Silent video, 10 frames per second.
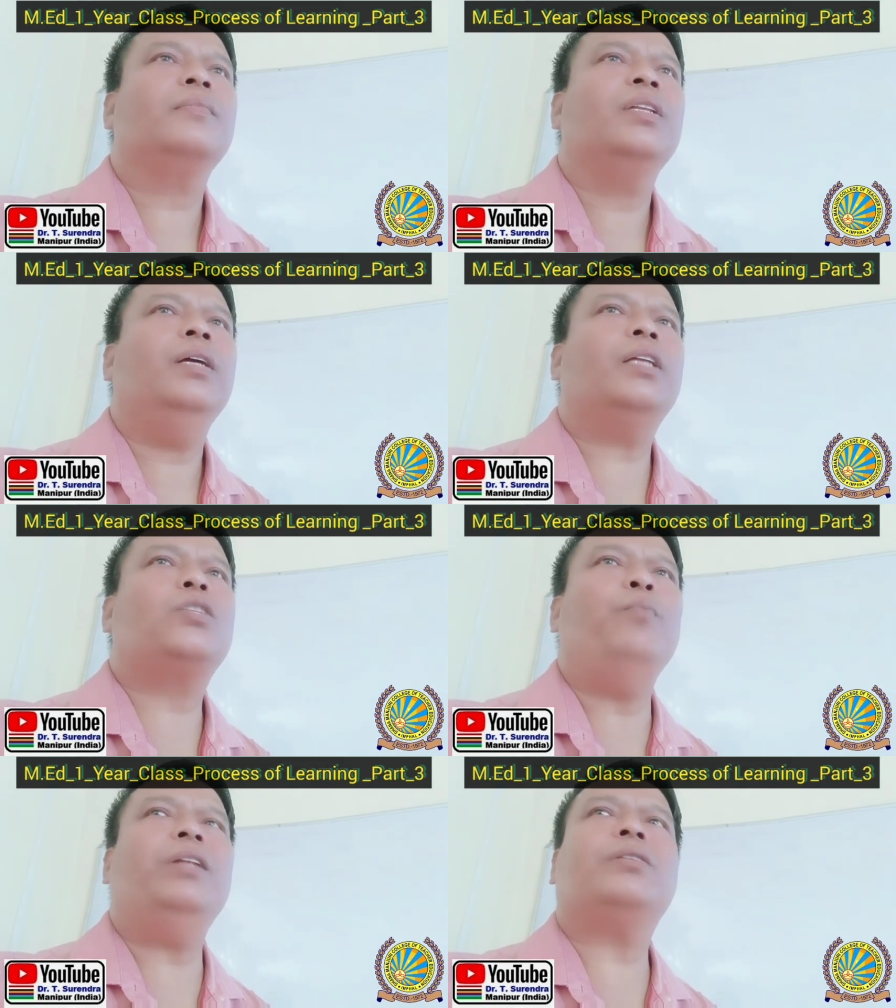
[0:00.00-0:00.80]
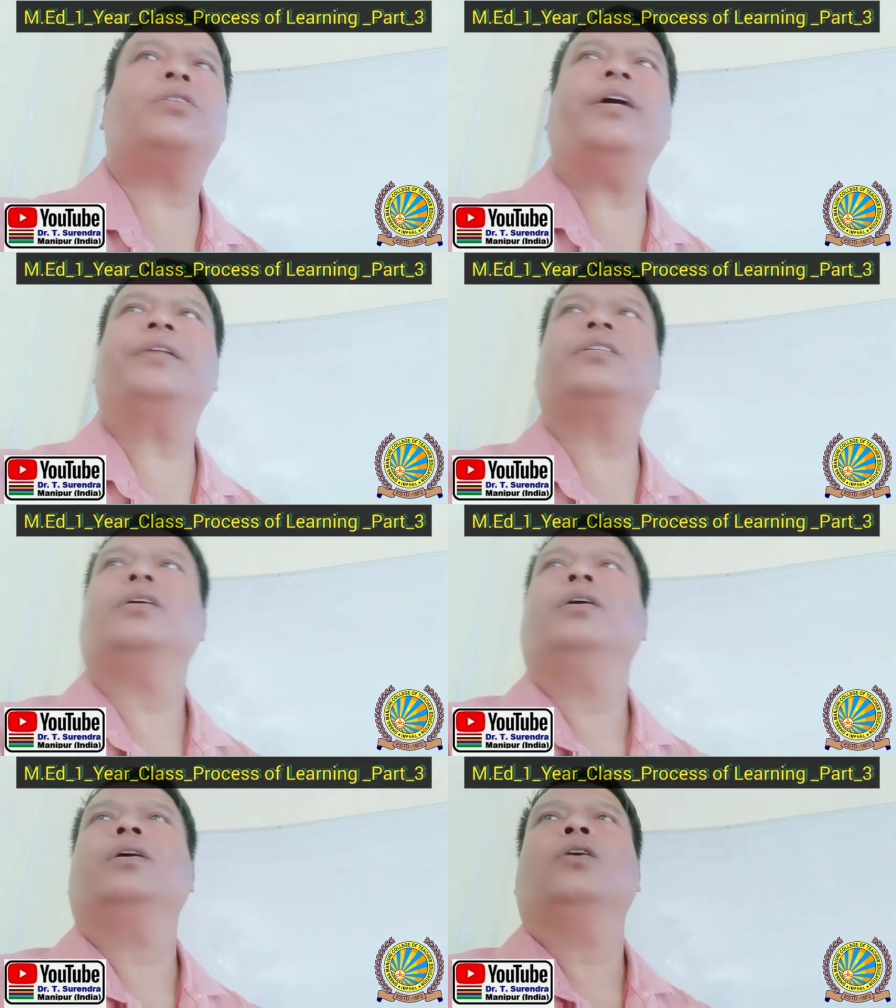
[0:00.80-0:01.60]
It means that
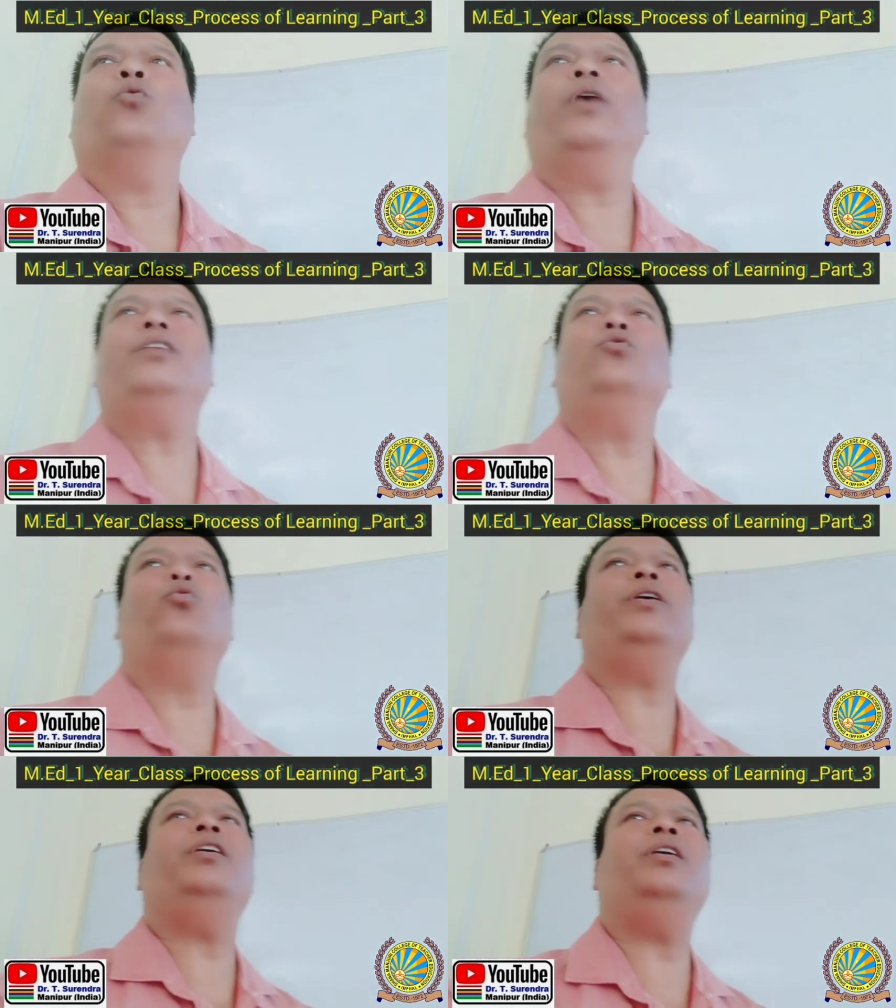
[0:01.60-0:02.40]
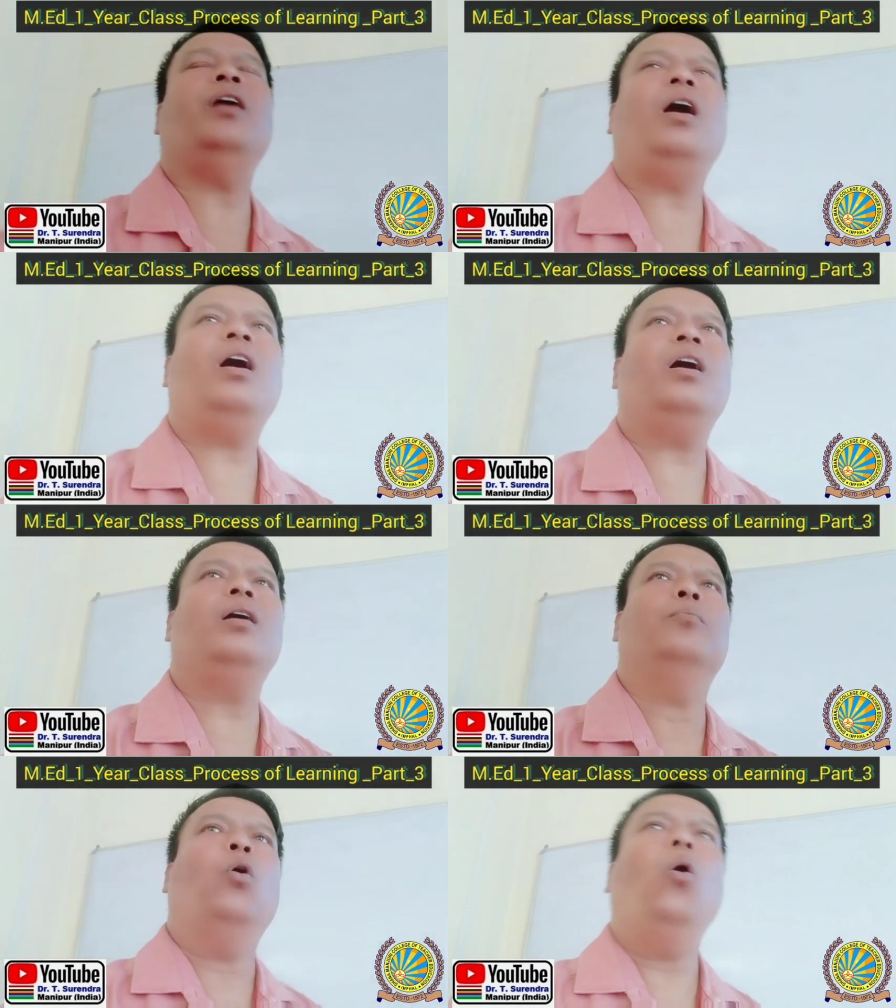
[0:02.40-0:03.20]
when we
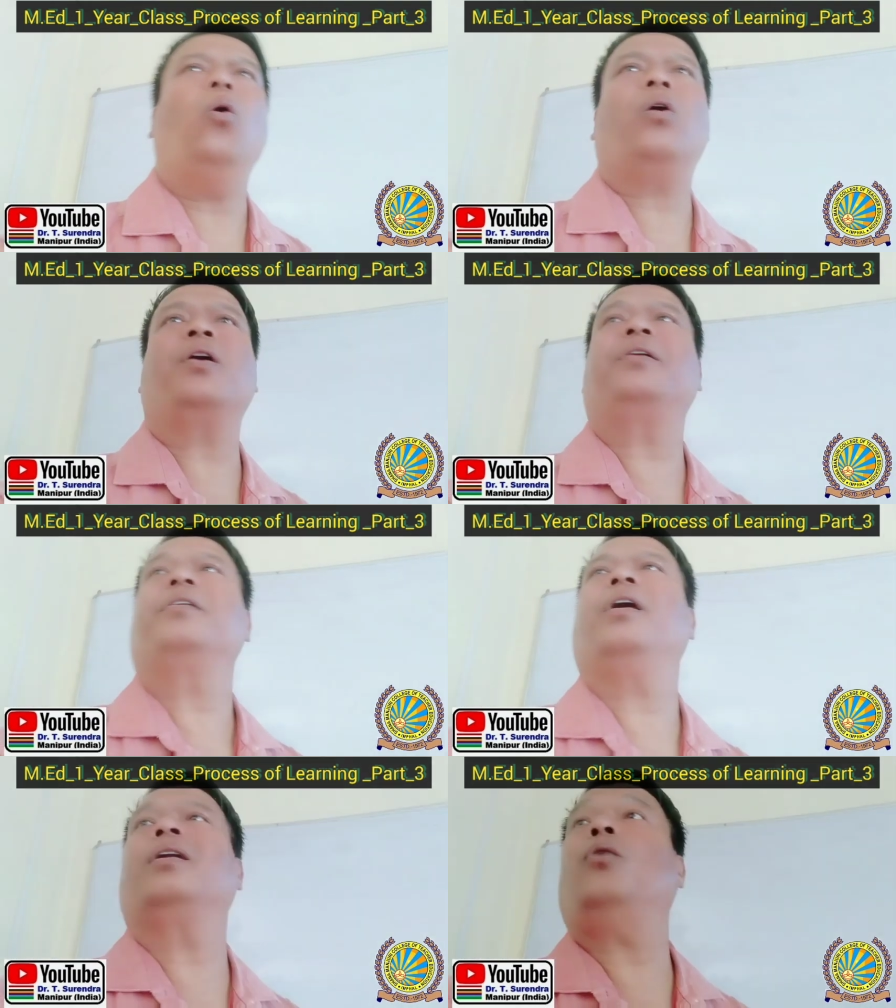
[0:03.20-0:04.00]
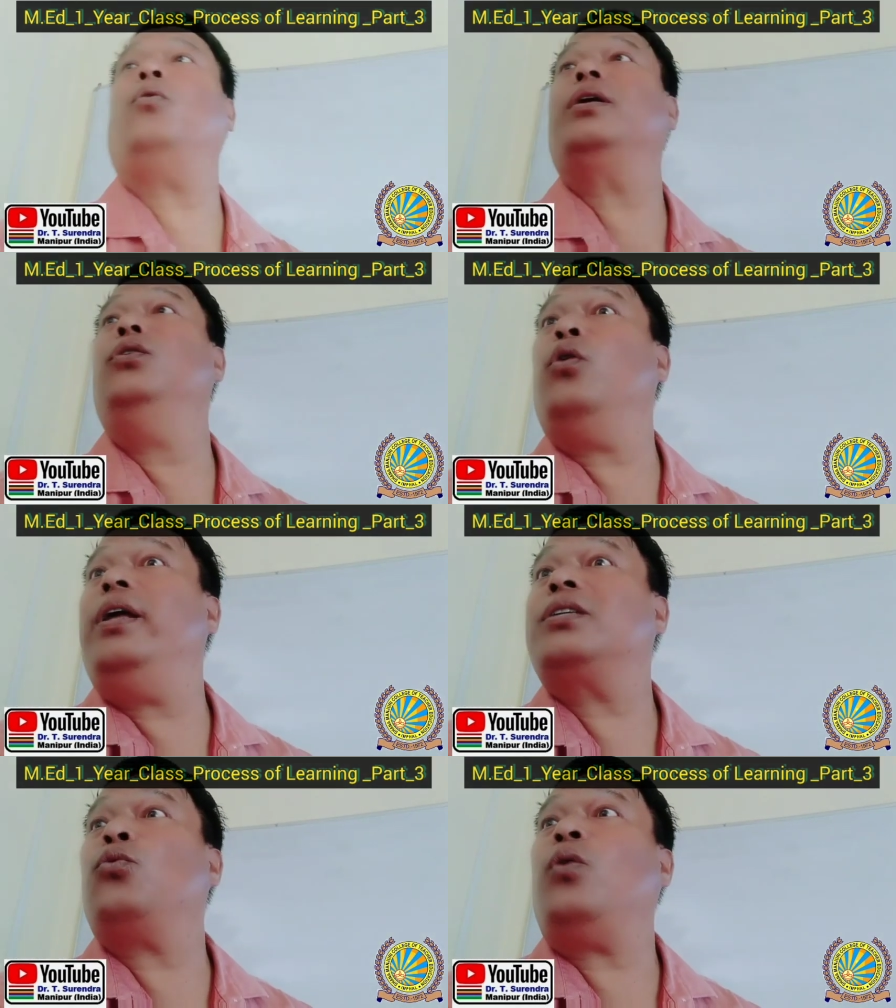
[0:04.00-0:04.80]
are born and our
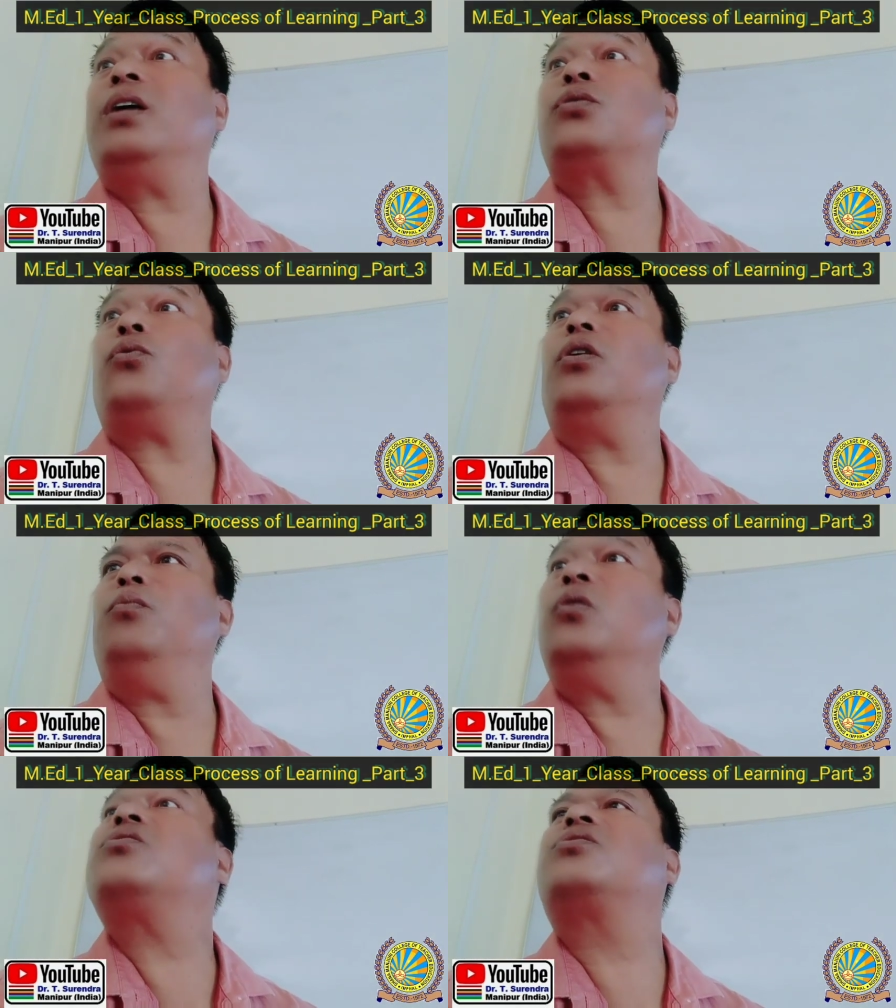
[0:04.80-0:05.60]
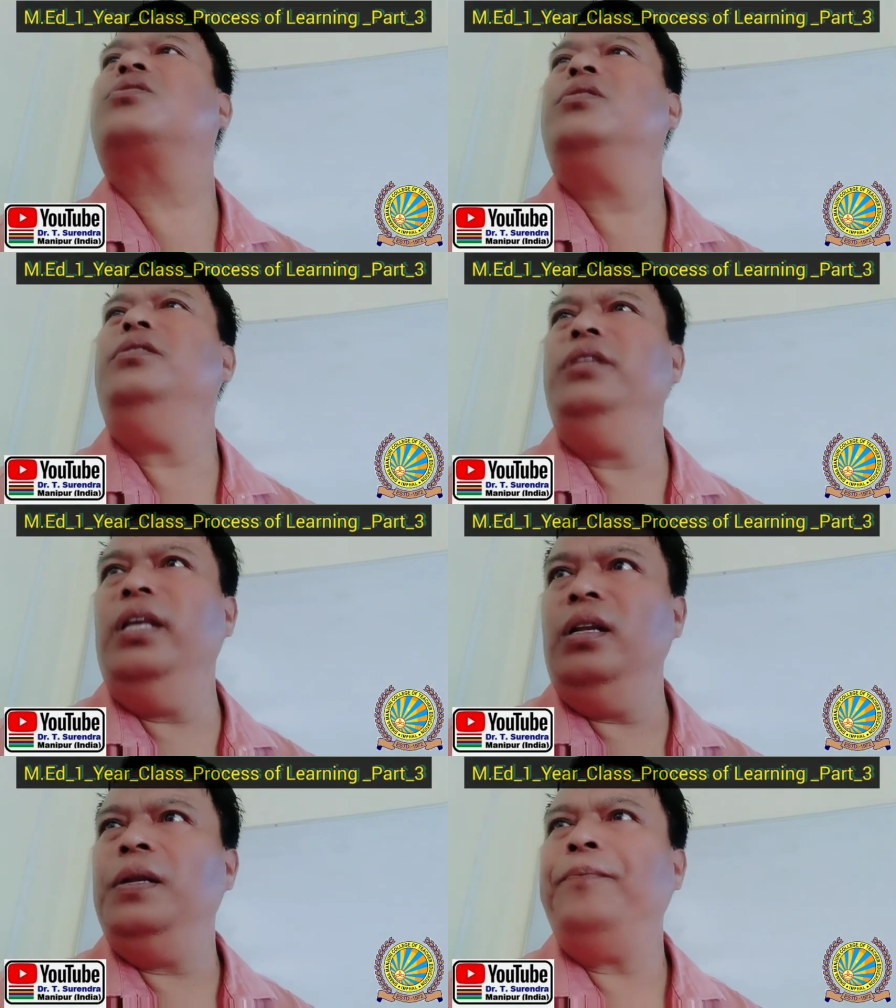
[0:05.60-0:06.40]
knowledge was almost
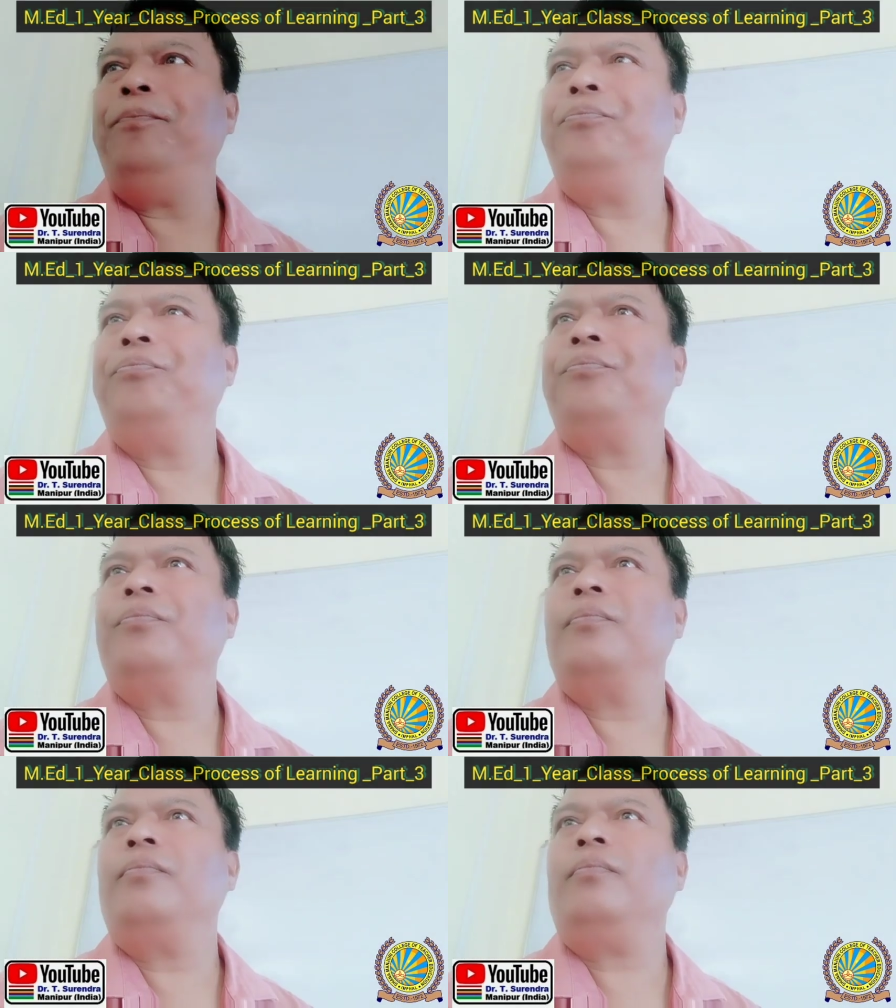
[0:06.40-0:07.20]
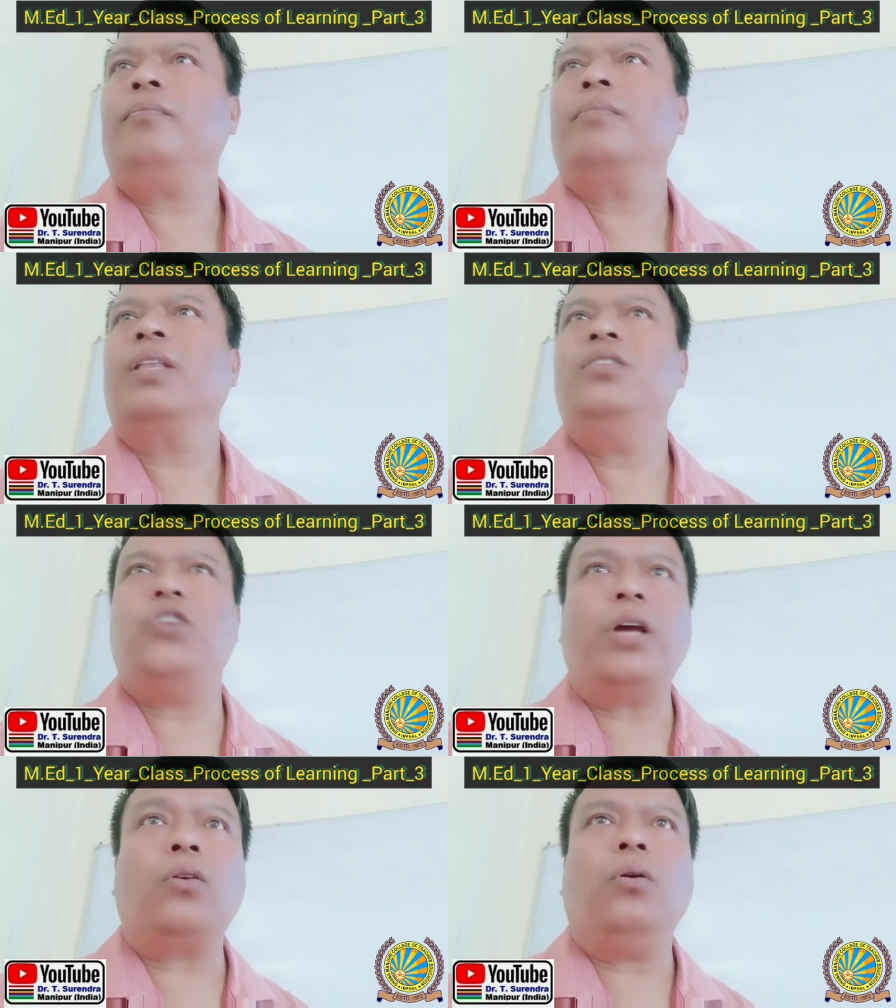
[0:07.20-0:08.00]
nil,
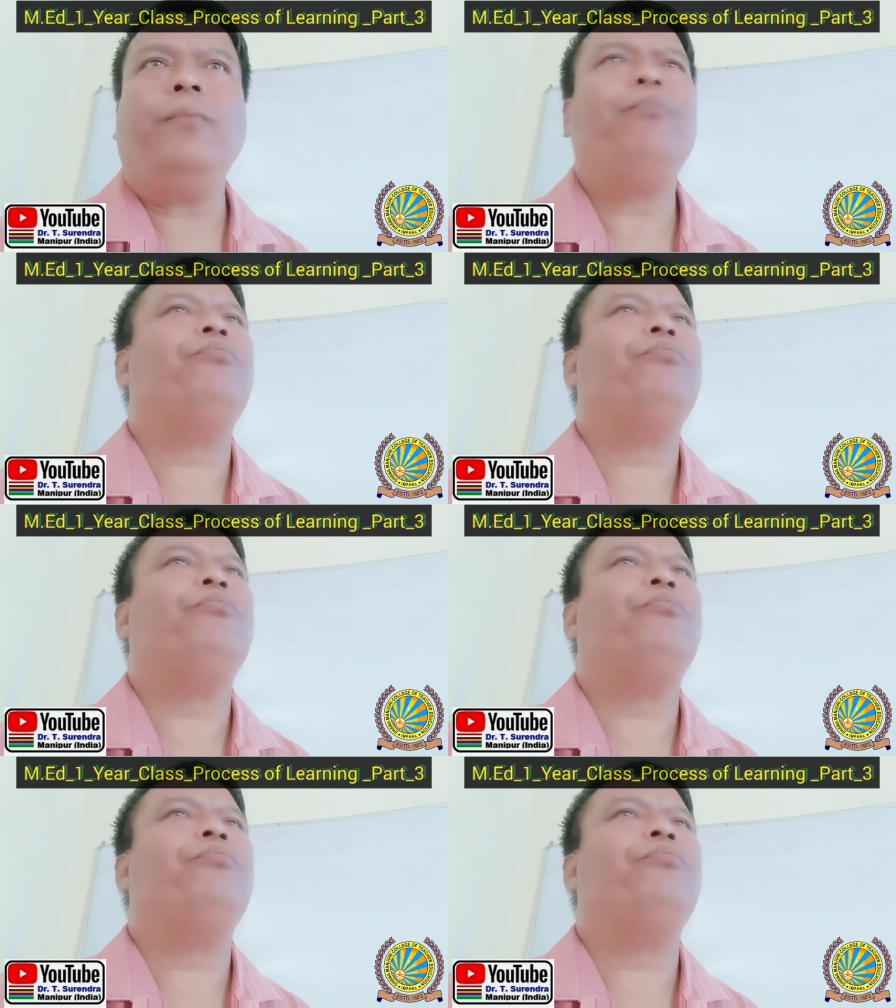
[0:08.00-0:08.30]
zero,